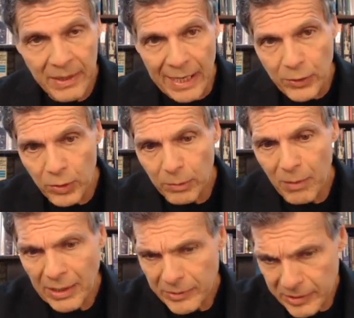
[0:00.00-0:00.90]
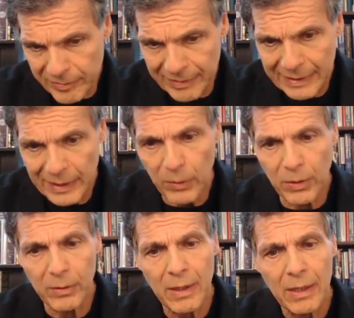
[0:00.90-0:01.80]
and to a moderate degree
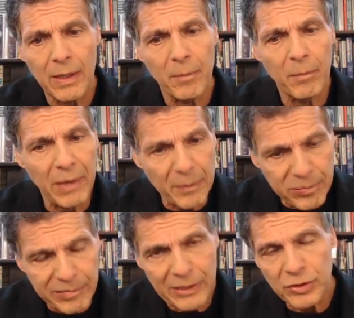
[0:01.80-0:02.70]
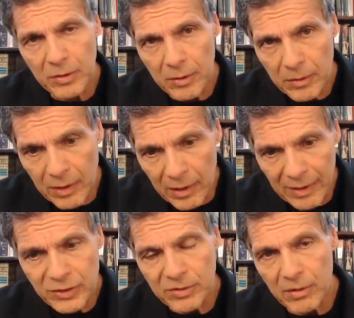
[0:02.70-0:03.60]
lower blood pressure,
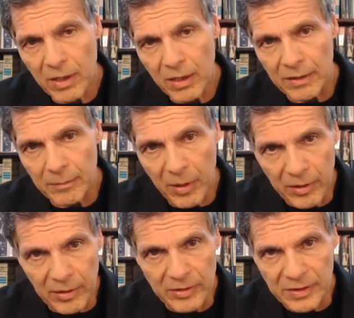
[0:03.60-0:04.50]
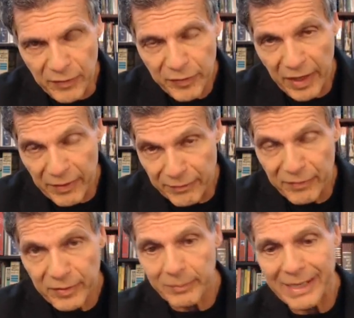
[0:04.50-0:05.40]
cholesterol, and markers of
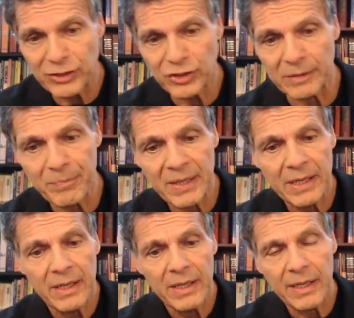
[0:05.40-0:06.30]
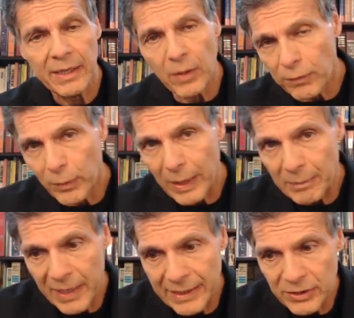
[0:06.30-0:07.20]
inflammation in overweight
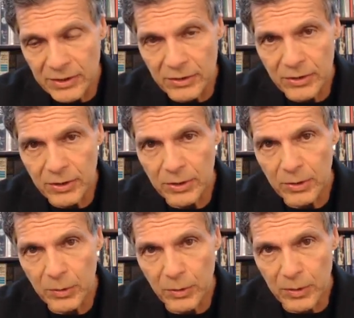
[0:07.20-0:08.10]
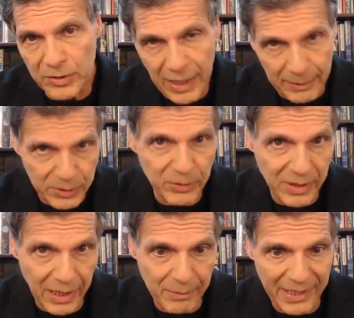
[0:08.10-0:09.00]
patients who were type 2
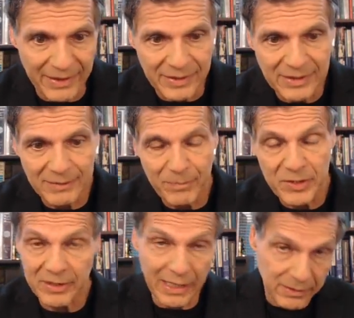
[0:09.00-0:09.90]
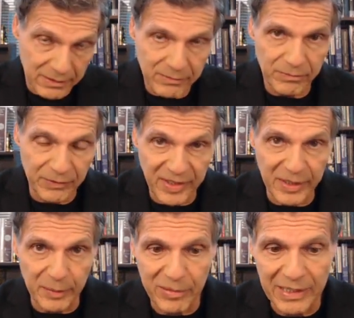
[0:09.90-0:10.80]
diabetics. So that's very
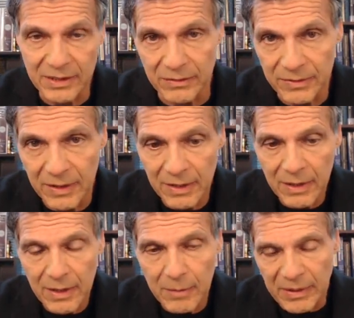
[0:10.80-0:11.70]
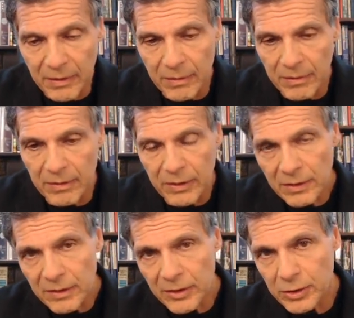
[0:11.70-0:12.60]
impressive. But the
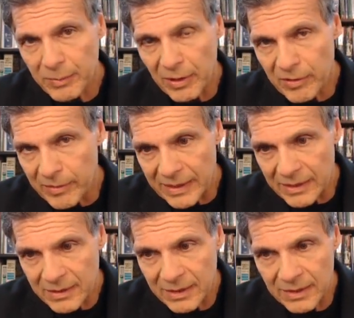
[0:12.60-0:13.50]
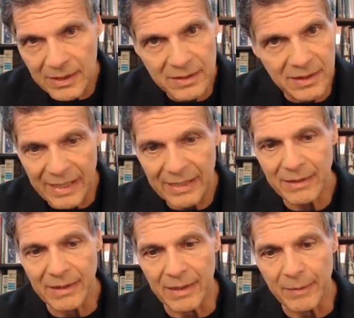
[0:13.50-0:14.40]
good news about green tea doesn't end
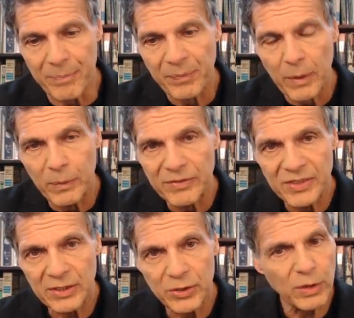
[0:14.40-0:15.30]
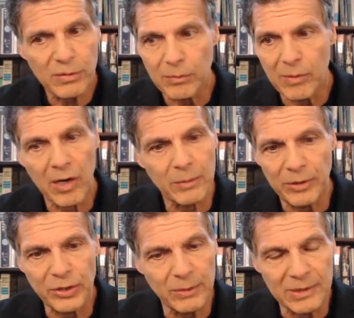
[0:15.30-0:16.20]
there. We've seen two remarkable
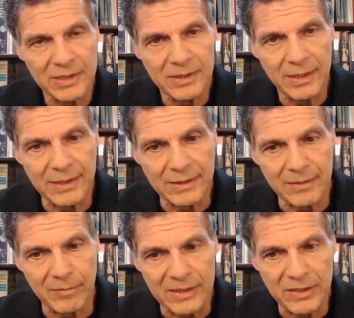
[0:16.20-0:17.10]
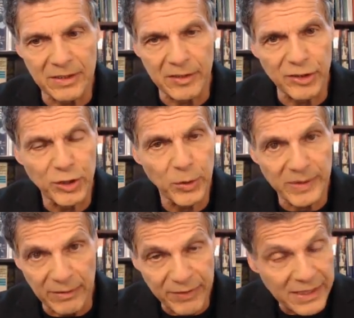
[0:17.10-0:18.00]
human studies in recent years showing
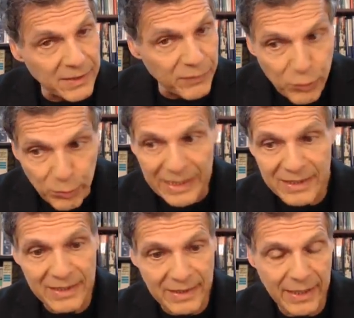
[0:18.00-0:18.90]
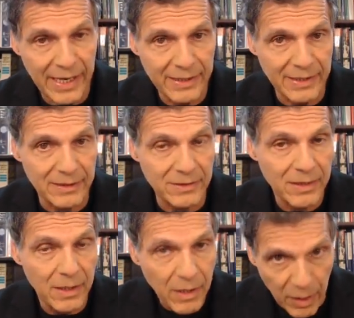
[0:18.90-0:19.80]
the effects of green tea catechins
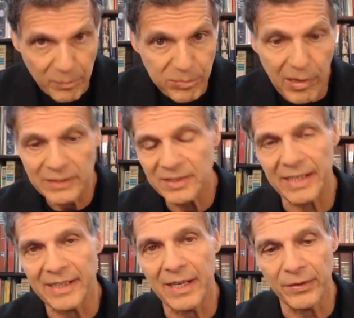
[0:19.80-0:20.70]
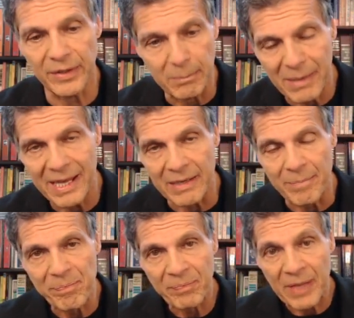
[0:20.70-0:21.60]
on prostate health in men.
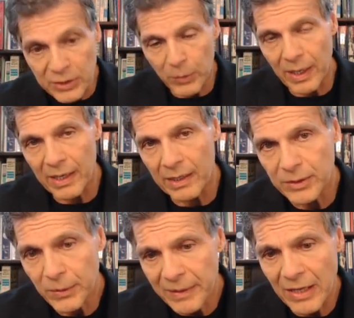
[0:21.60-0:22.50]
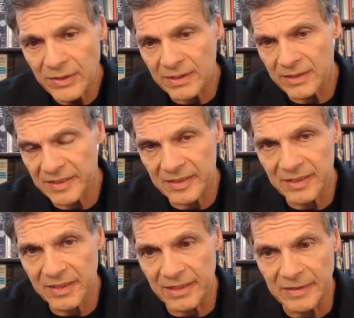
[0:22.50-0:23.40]
So a 2006
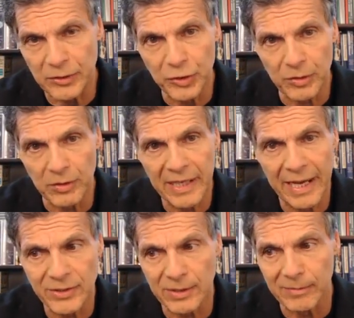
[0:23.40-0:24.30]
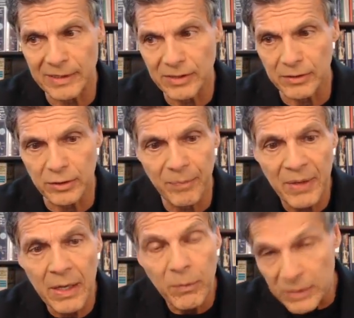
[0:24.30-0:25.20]
study in the journal Cancer Research
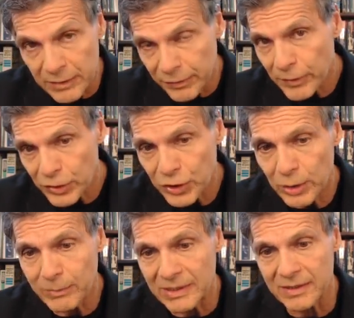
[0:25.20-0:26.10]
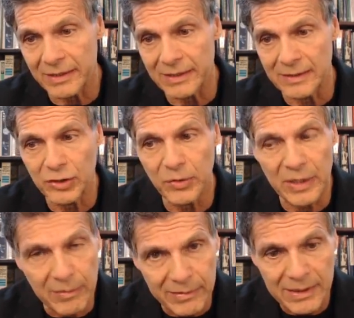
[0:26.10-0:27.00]
was the first human study to show
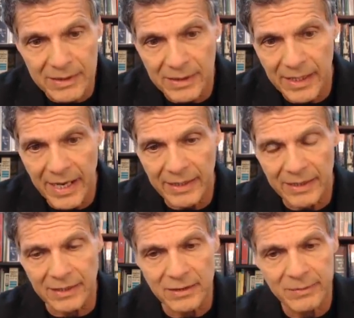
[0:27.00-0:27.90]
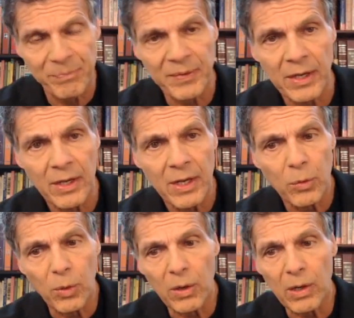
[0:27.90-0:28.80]
that green tea catechins
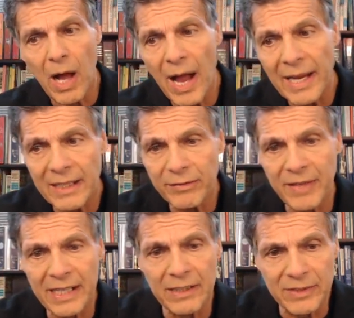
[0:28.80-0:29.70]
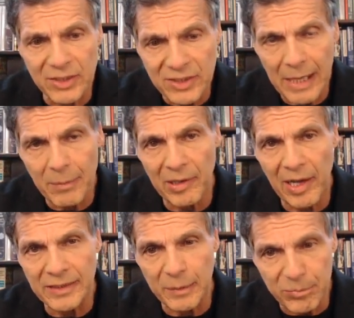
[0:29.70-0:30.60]
were highly effective in
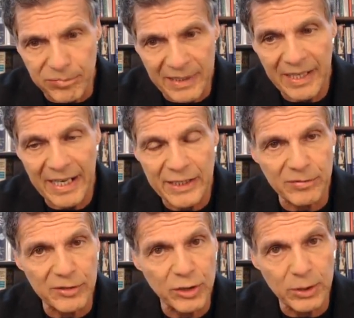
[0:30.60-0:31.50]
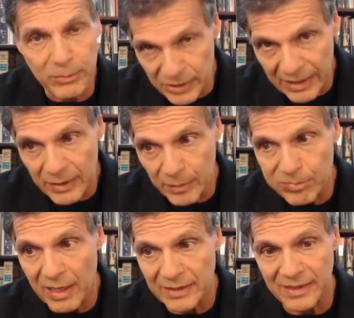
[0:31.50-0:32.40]
stabilizing precancerous tumors in the
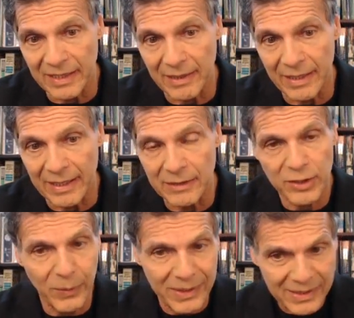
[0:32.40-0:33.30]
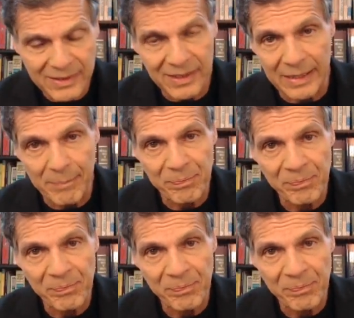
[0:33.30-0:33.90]
prostate gland. So in this study,